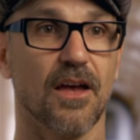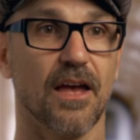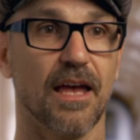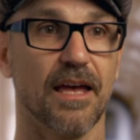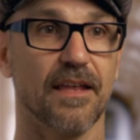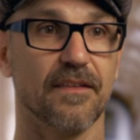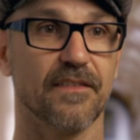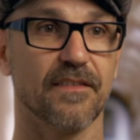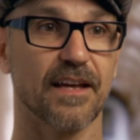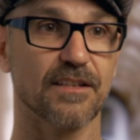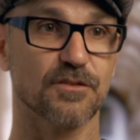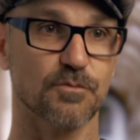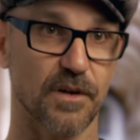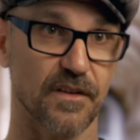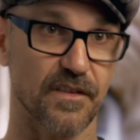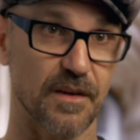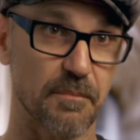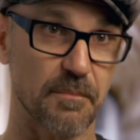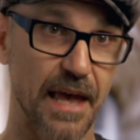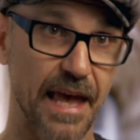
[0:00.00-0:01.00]
And that's
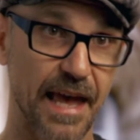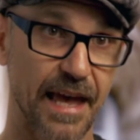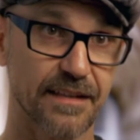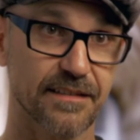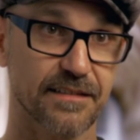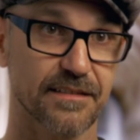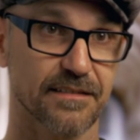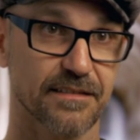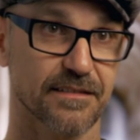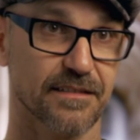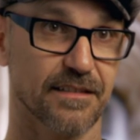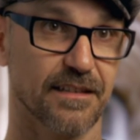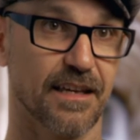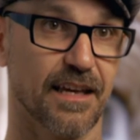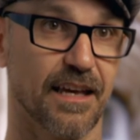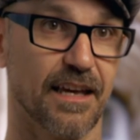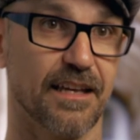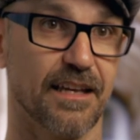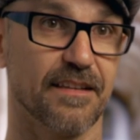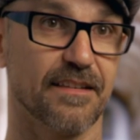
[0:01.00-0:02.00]
where they met,
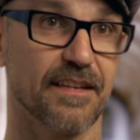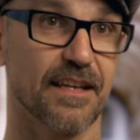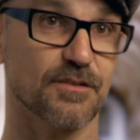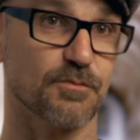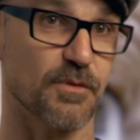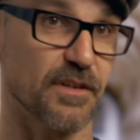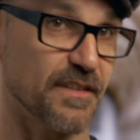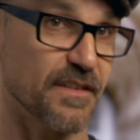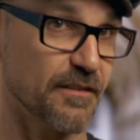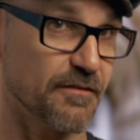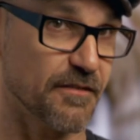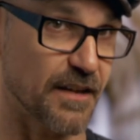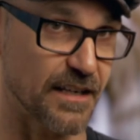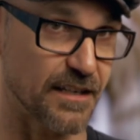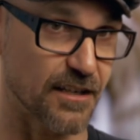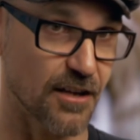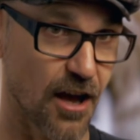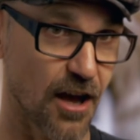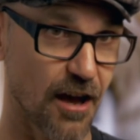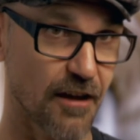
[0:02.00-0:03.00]
and that's where they fell
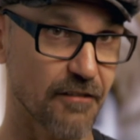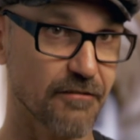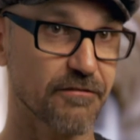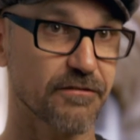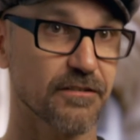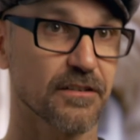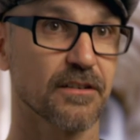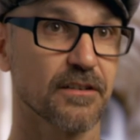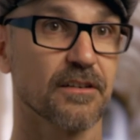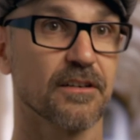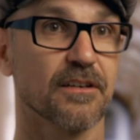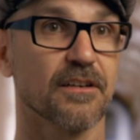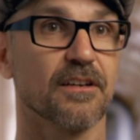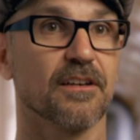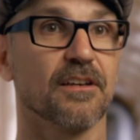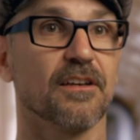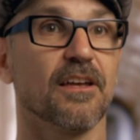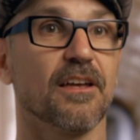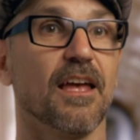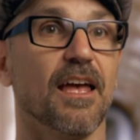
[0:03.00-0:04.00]
in love.
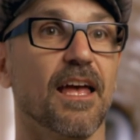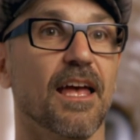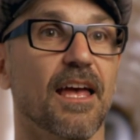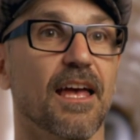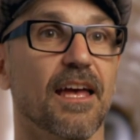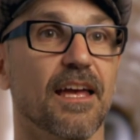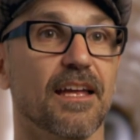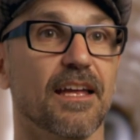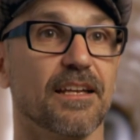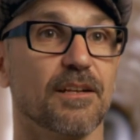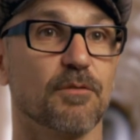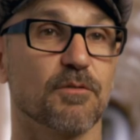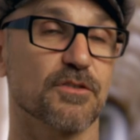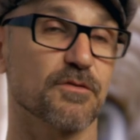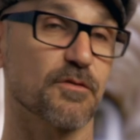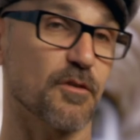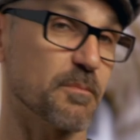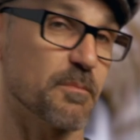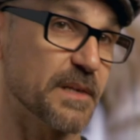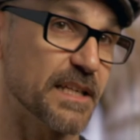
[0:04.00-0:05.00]
And it was
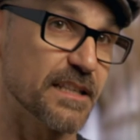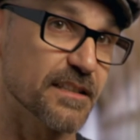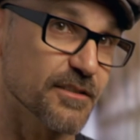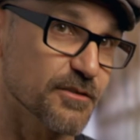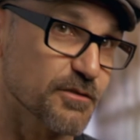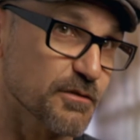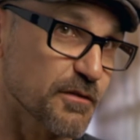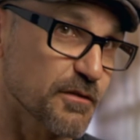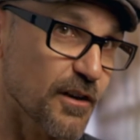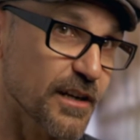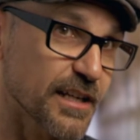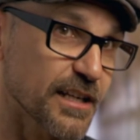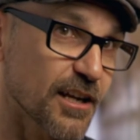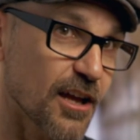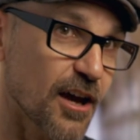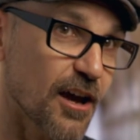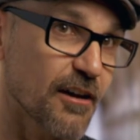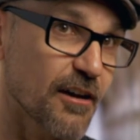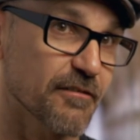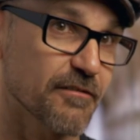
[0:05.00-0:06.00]
forbidden to fall in
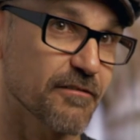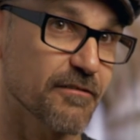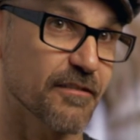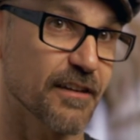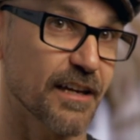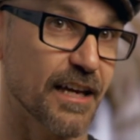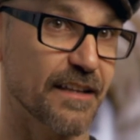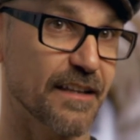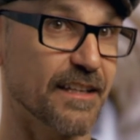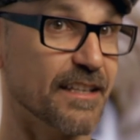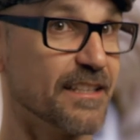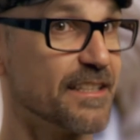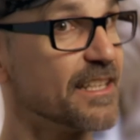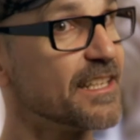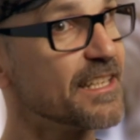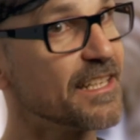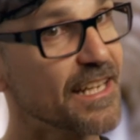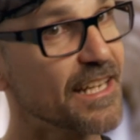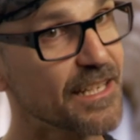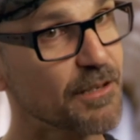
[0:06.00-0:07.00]
love, and they
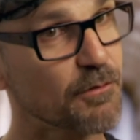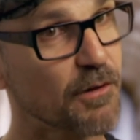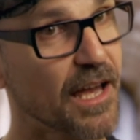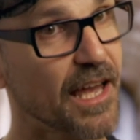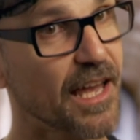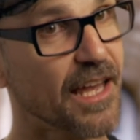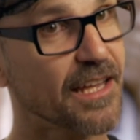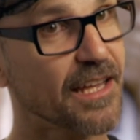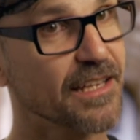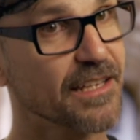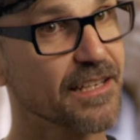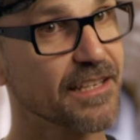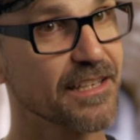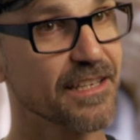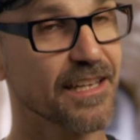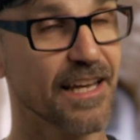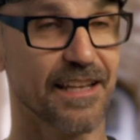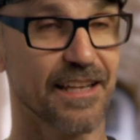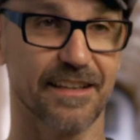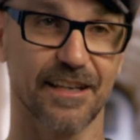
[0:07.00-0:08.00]
did it anyway,
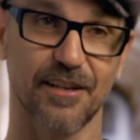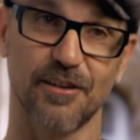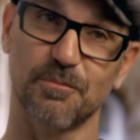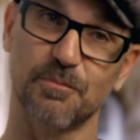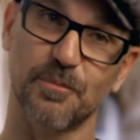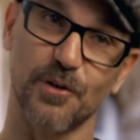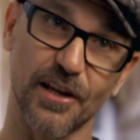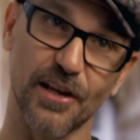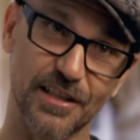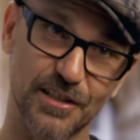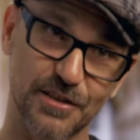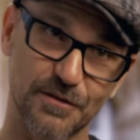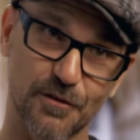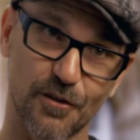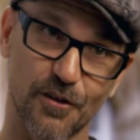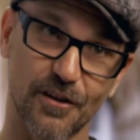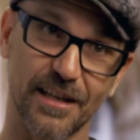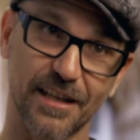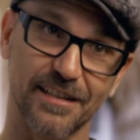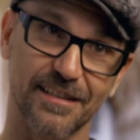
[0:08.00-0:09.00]
and they got punished
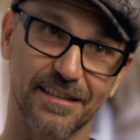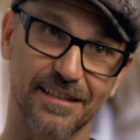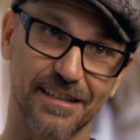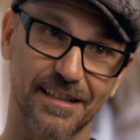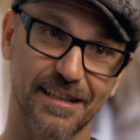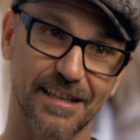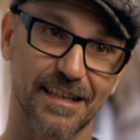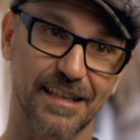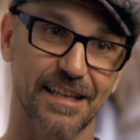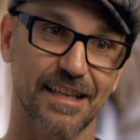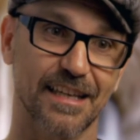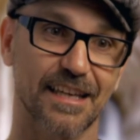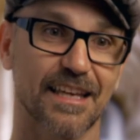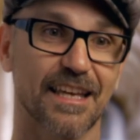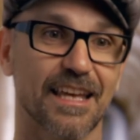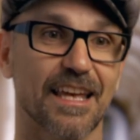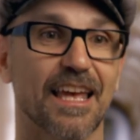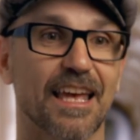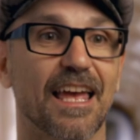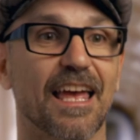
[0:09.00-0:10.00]
for it.
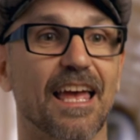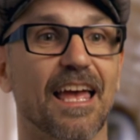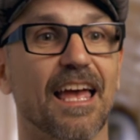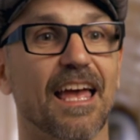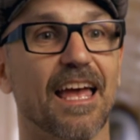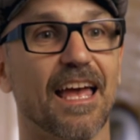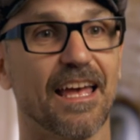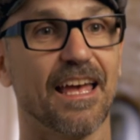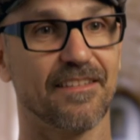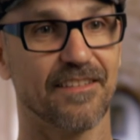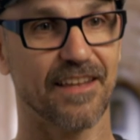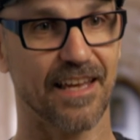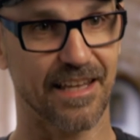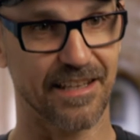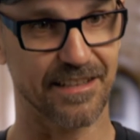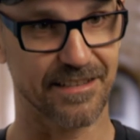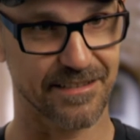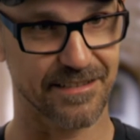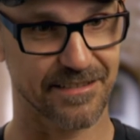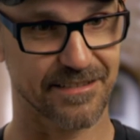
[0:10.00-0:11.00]
And
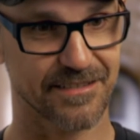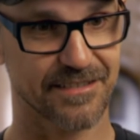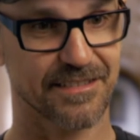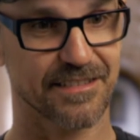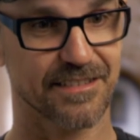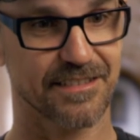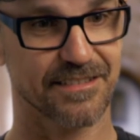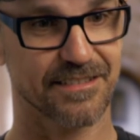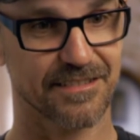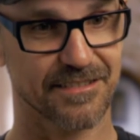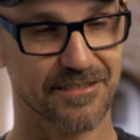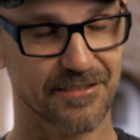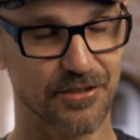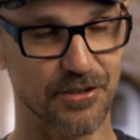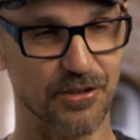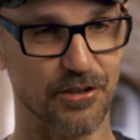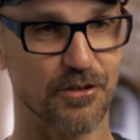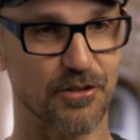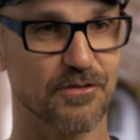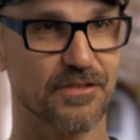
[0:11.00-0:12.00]
then,
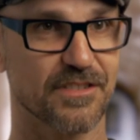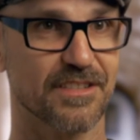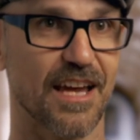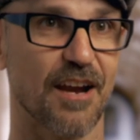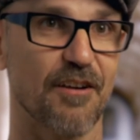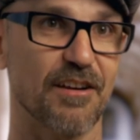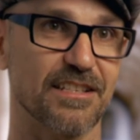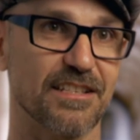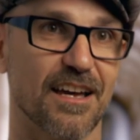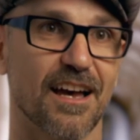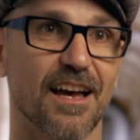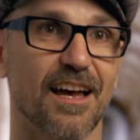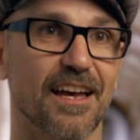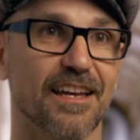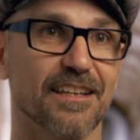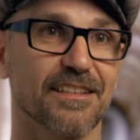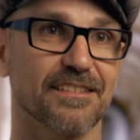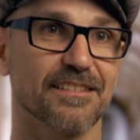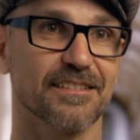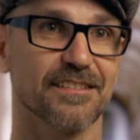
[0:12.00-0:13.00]
you know, Sarah
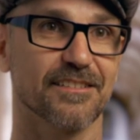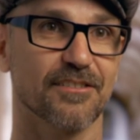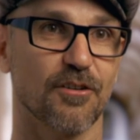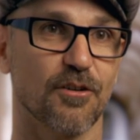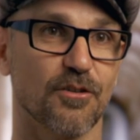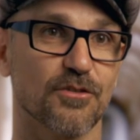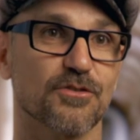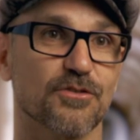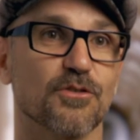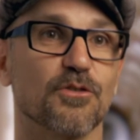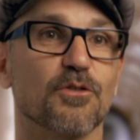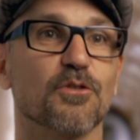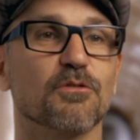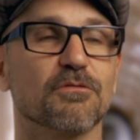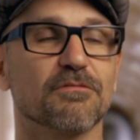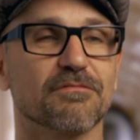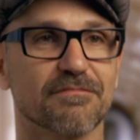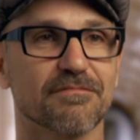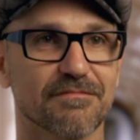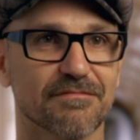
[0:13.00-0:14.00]
died, or so
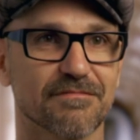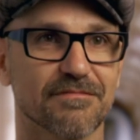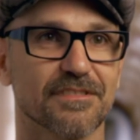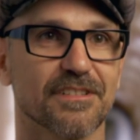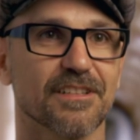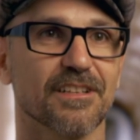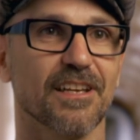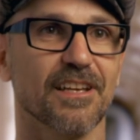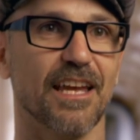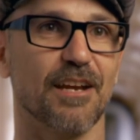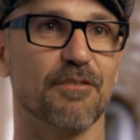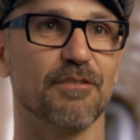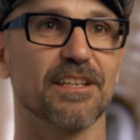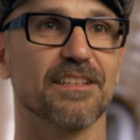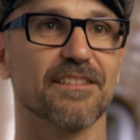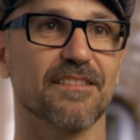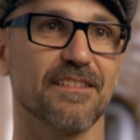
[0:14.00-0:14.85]
Eric